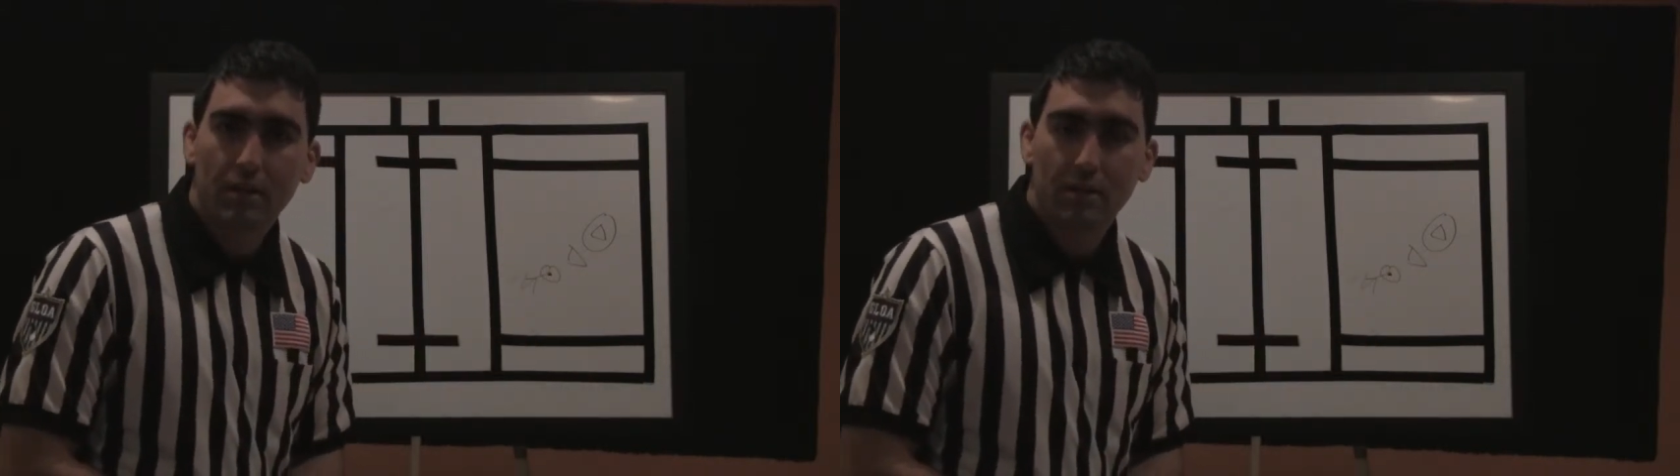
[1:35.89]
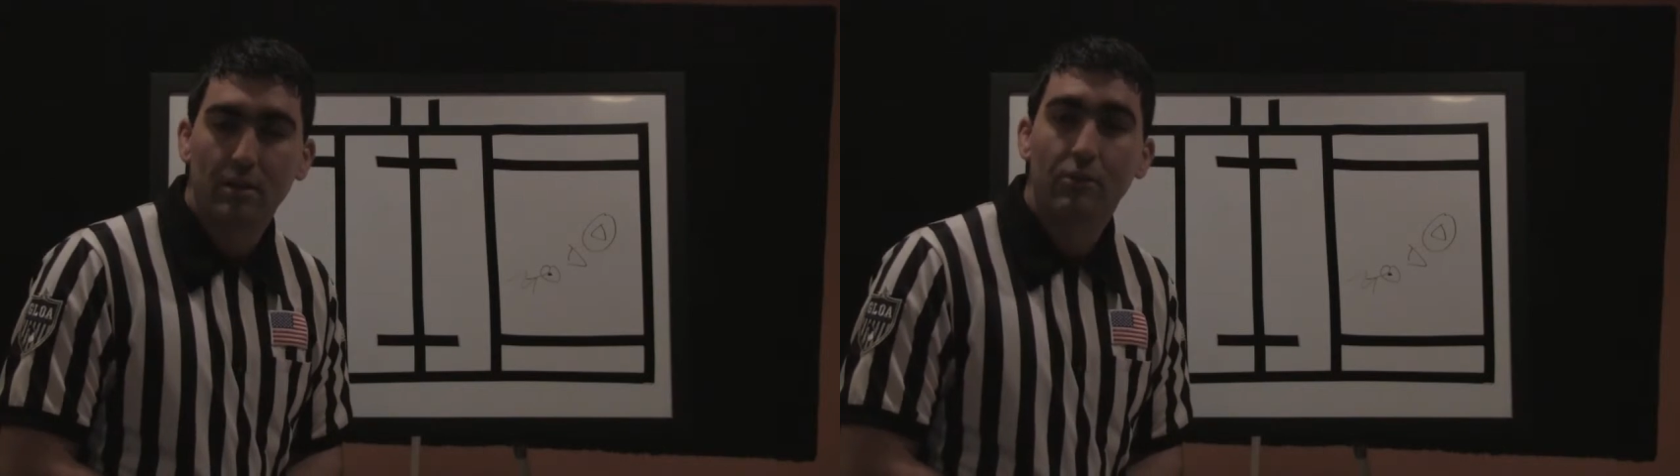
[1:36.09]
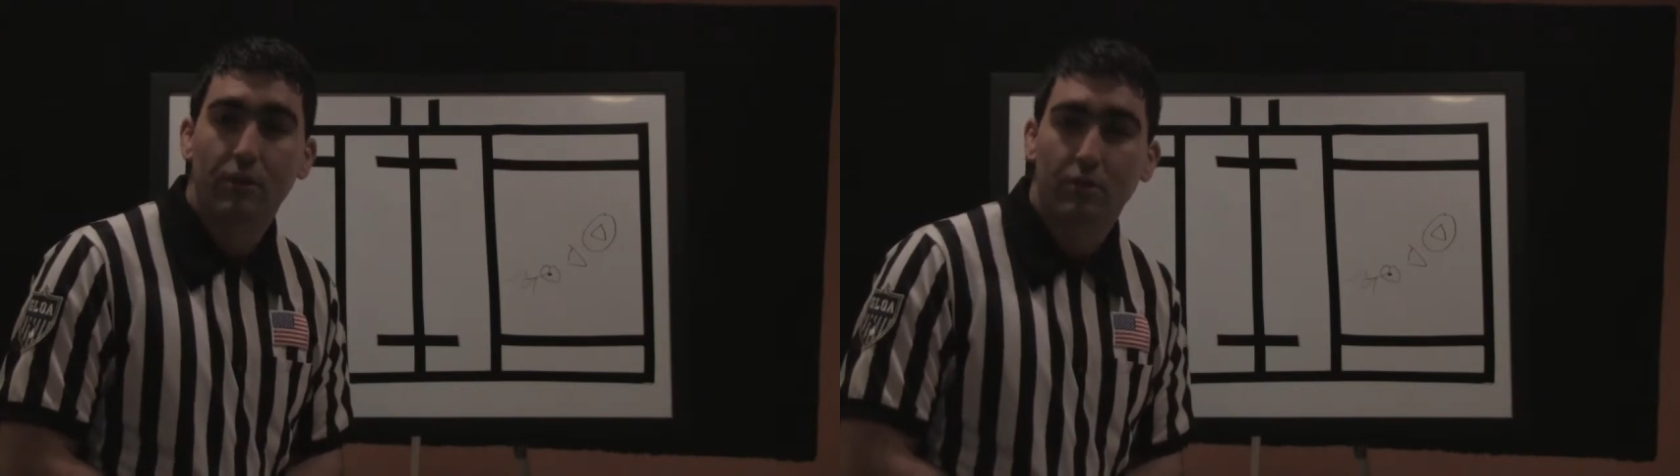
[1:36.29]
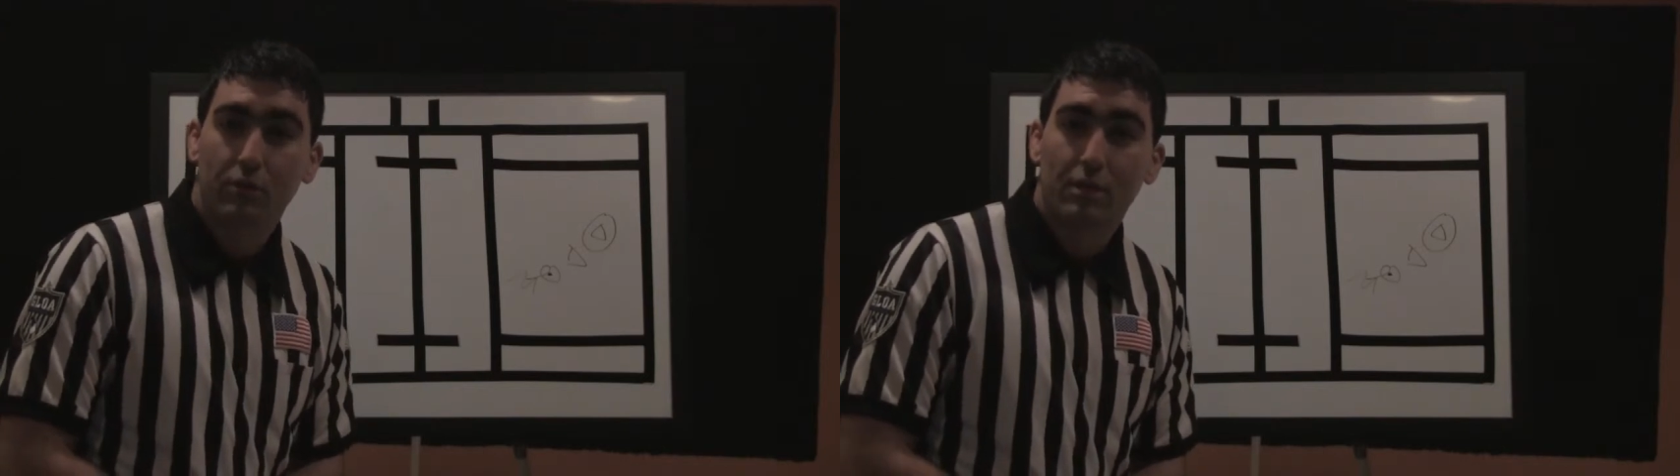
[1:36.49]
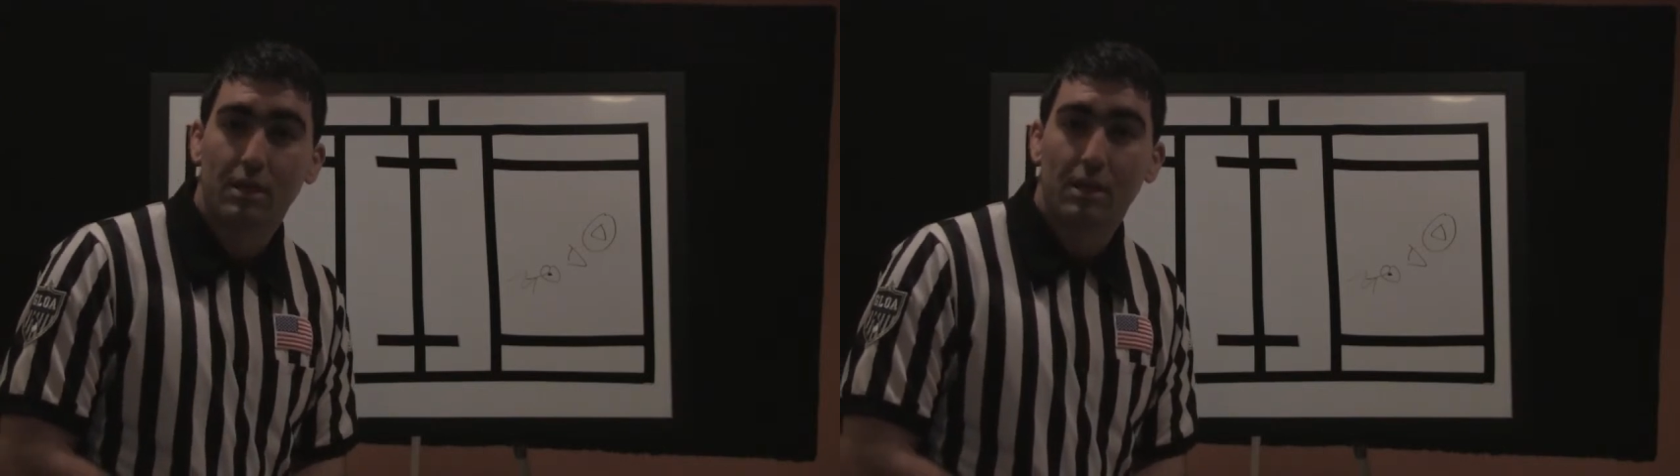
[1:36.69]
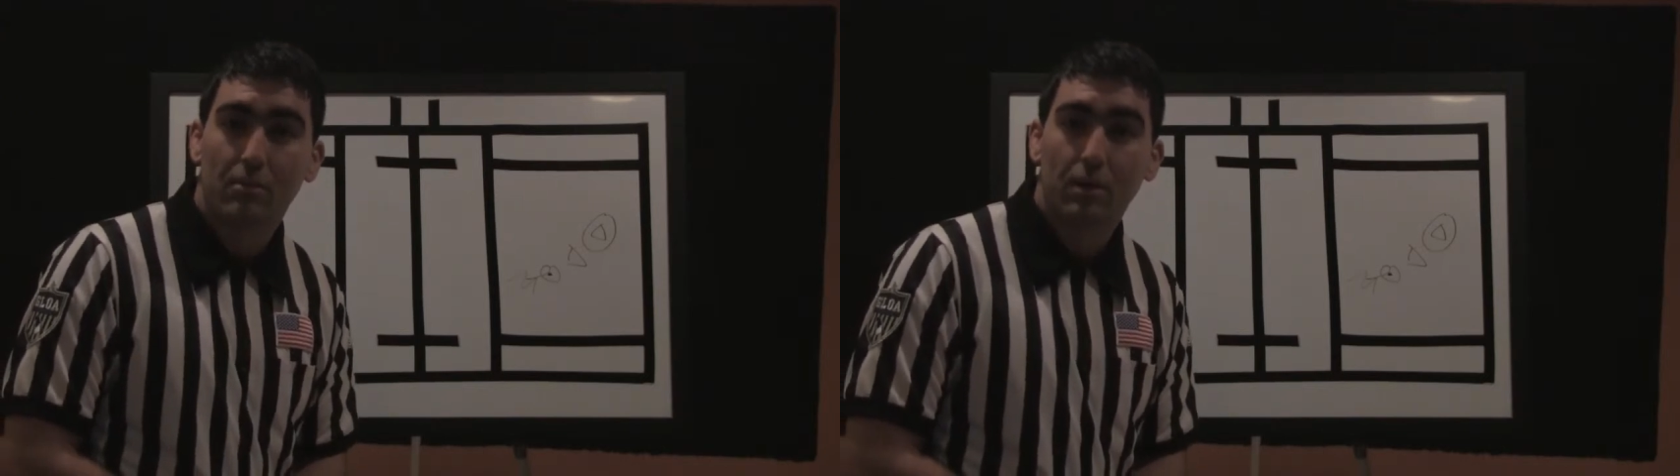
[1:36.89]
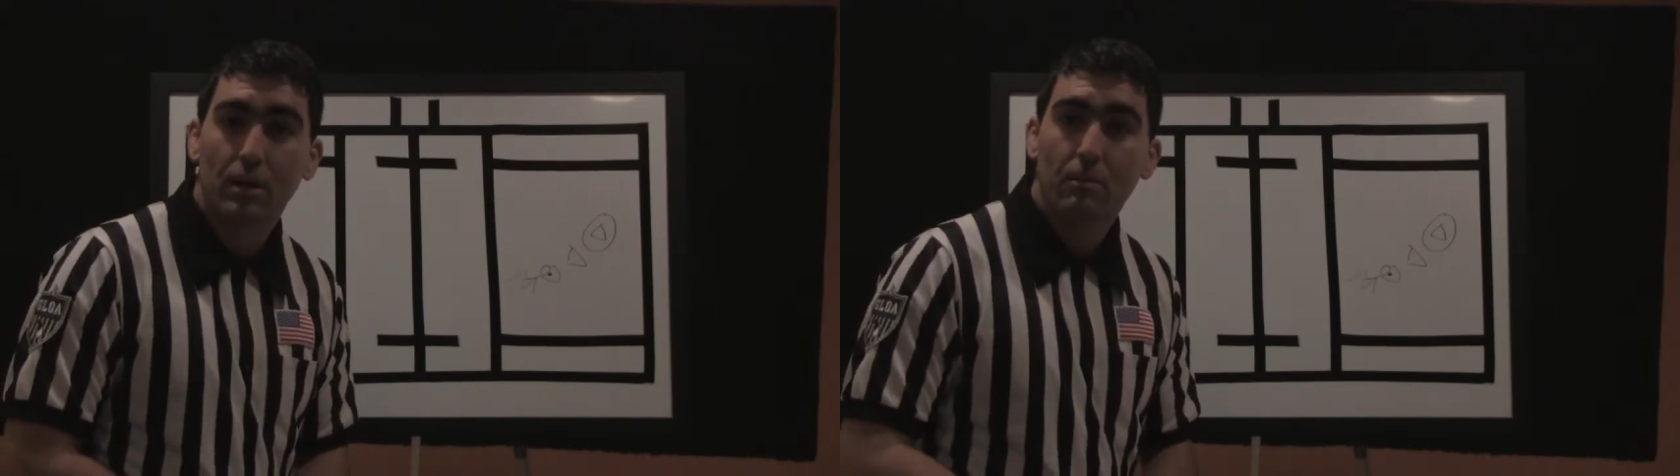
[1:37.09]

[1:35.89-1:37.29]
the defensive team